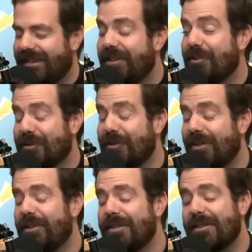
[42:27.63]
You
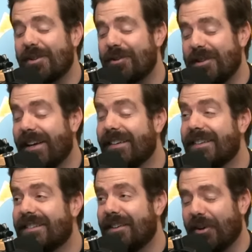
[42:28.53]
just search day
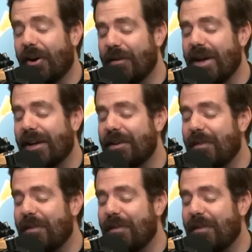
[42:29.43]
list and it'll automatically